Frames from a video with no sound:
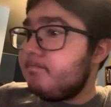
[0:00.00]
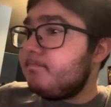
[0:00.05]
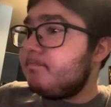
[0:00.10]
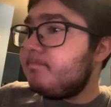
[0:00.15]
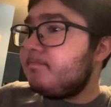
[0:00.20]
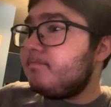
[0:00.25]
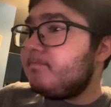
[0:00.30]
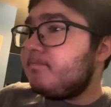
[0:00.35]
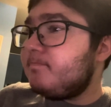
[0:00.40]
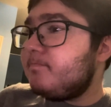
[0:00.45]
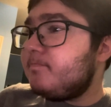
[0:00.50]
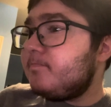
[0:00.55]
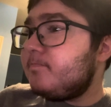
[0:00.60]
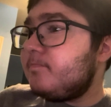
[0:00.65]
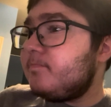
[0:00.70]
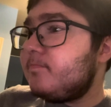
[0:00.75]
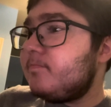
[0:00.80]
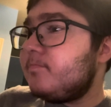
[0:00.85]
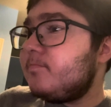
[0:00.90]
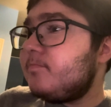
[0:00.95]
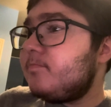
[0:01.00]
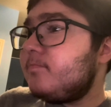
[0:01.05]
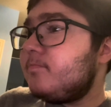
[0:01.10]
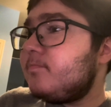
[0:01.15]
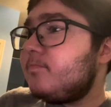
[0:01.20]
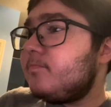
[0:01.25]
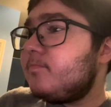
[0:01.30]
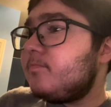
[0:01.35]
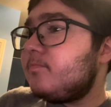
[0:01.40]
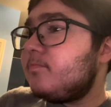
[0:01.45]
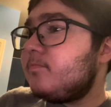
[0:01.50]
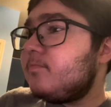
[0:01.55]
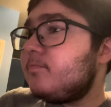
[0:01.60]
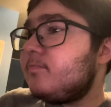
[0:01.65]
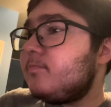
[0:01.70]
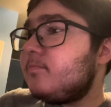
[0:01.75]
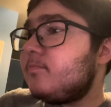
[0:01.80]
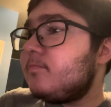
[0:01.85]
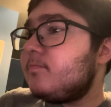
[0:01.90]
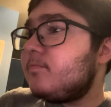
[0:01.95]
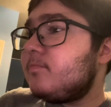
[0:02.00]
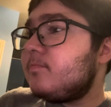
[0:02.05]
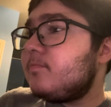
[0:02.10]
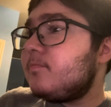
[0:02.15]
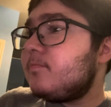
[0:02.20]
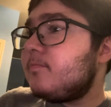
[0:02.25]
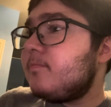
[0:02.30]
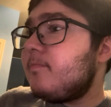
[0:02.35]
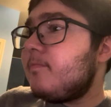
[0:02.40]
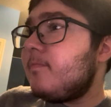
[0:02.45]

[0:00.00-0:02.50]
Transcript: (no one is talking)